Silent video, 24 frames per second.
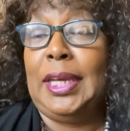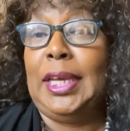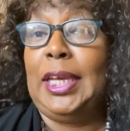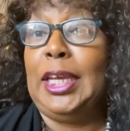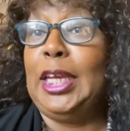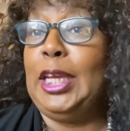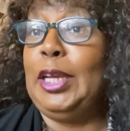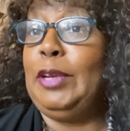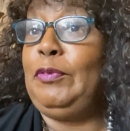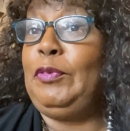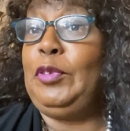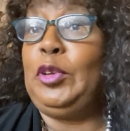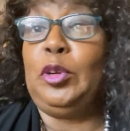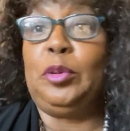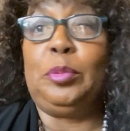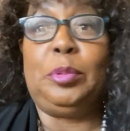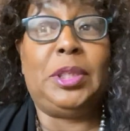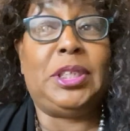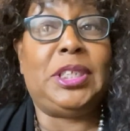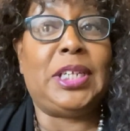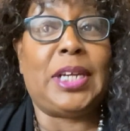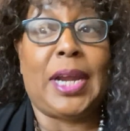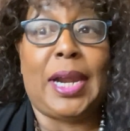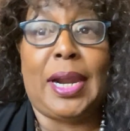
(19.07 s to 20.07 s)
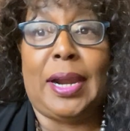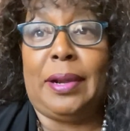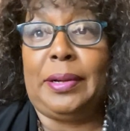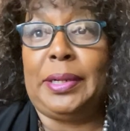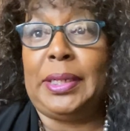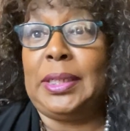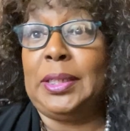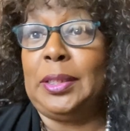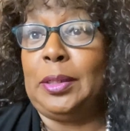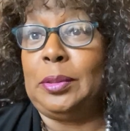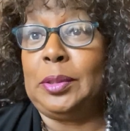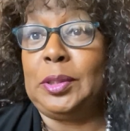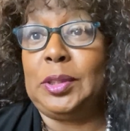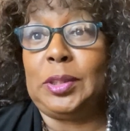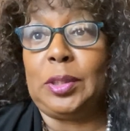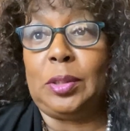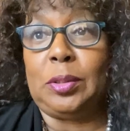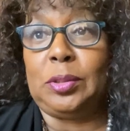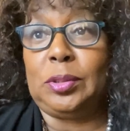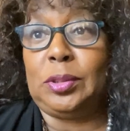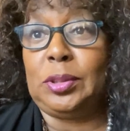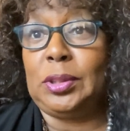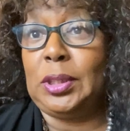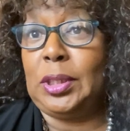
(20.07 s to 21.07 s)
If you're retired and on
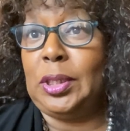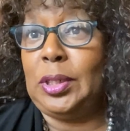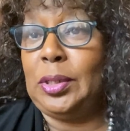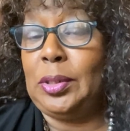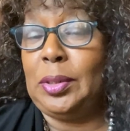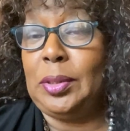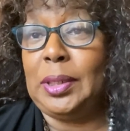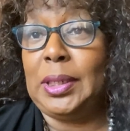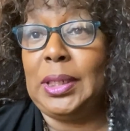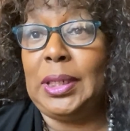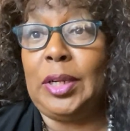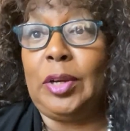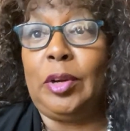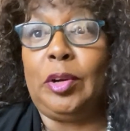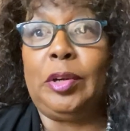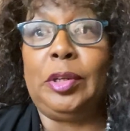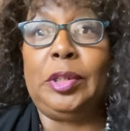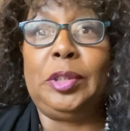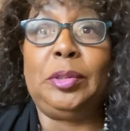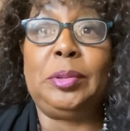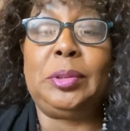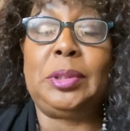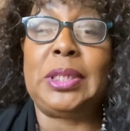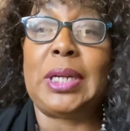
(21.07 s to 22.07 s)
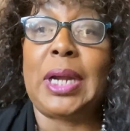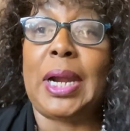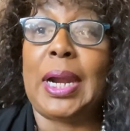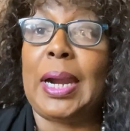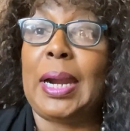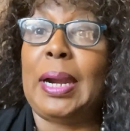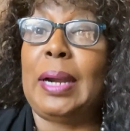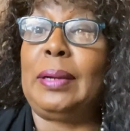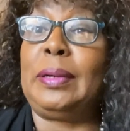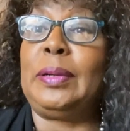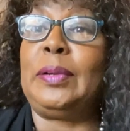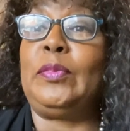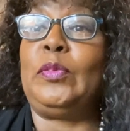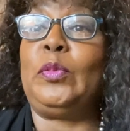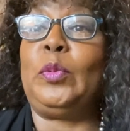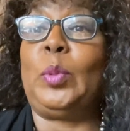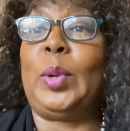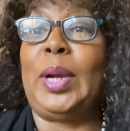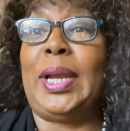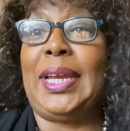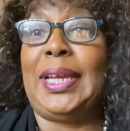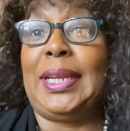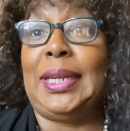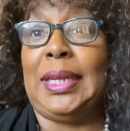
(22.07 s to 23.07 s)
Social Security, are you tired of
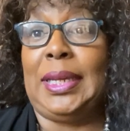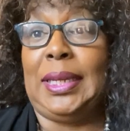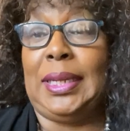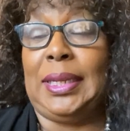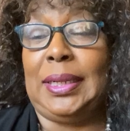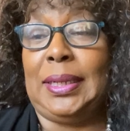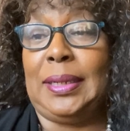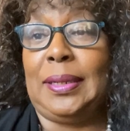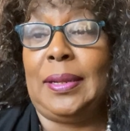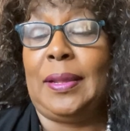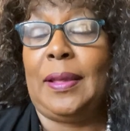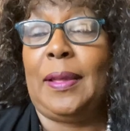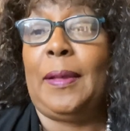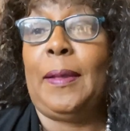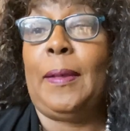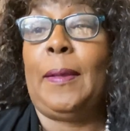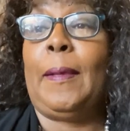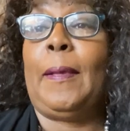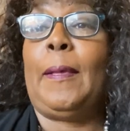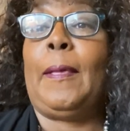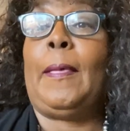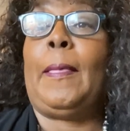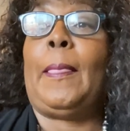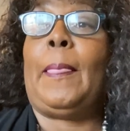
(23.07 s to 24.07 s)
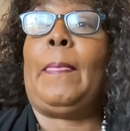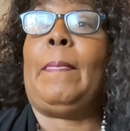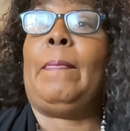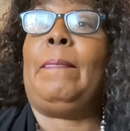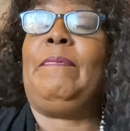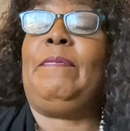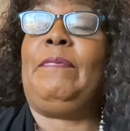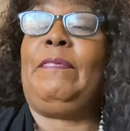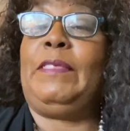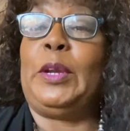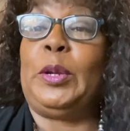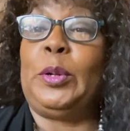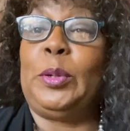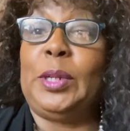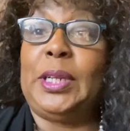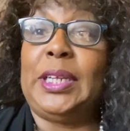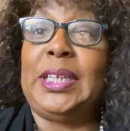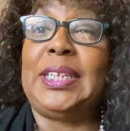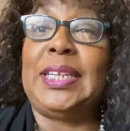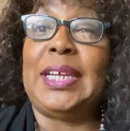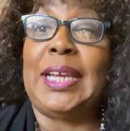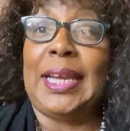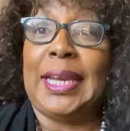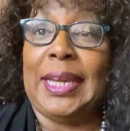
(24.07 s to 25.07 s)
waiting 30
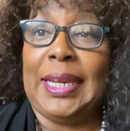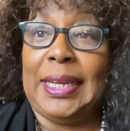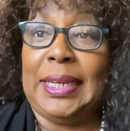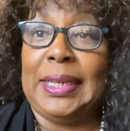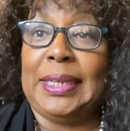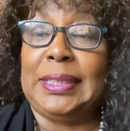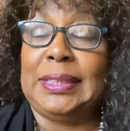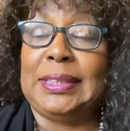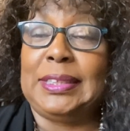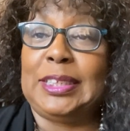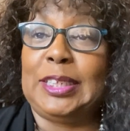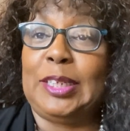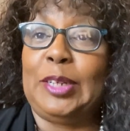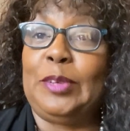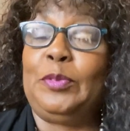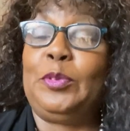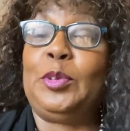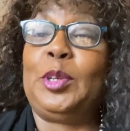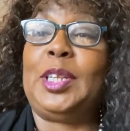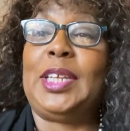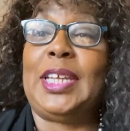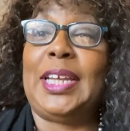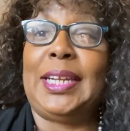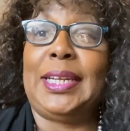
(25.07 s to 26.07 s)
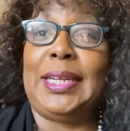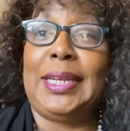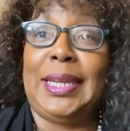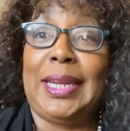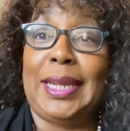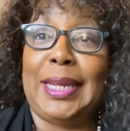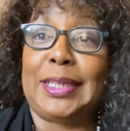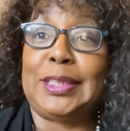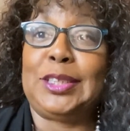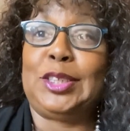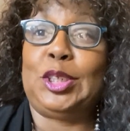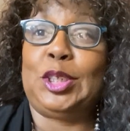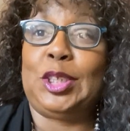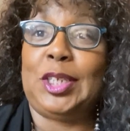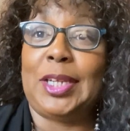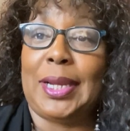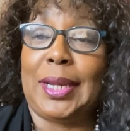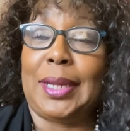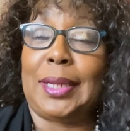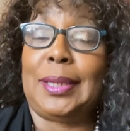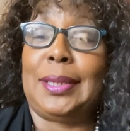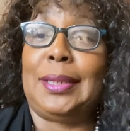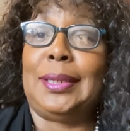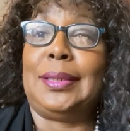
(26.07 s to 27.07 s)
days for that next check
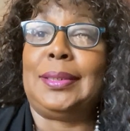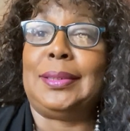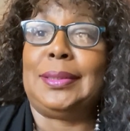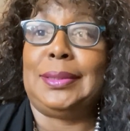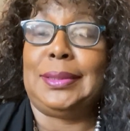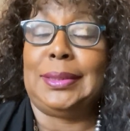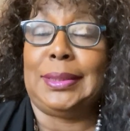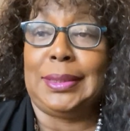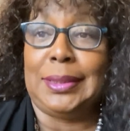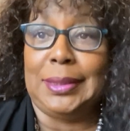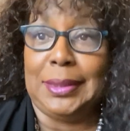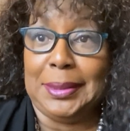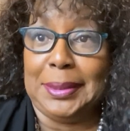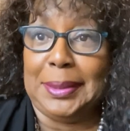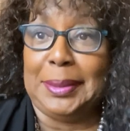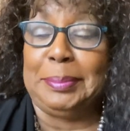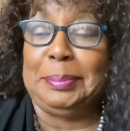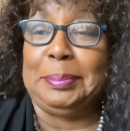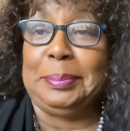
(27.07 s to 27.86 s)
to come?